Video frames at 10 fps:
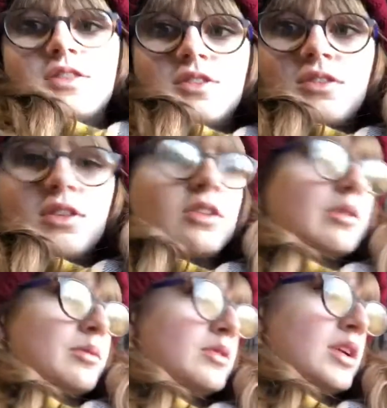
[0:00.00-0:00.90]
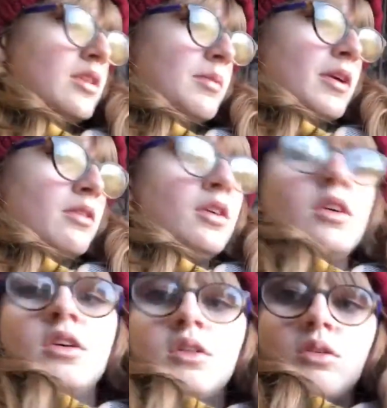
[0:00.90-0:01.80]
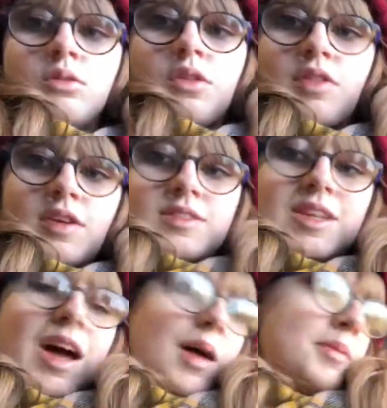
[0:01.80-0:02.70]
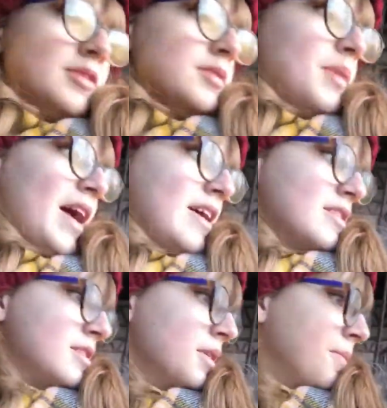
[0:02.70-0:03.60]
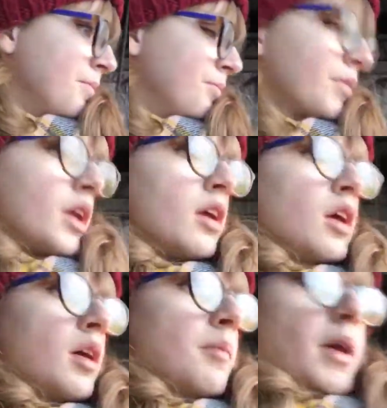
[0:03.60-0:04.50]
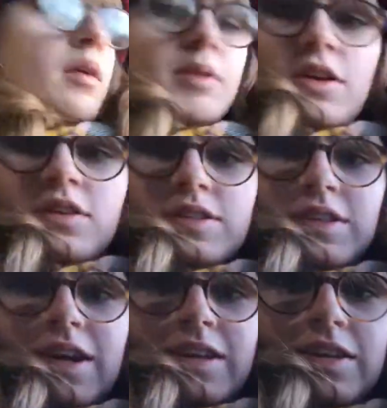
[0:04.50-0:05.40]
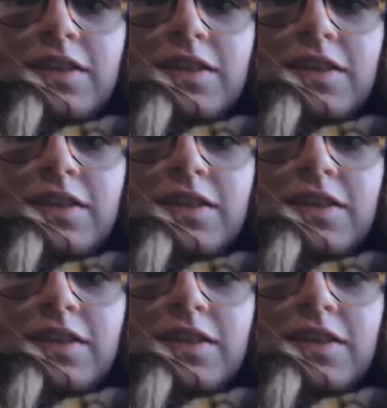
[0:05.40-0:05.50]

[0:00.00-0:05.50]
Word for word: it's really horrible to hear about all the things that happen to bears. But we can't see any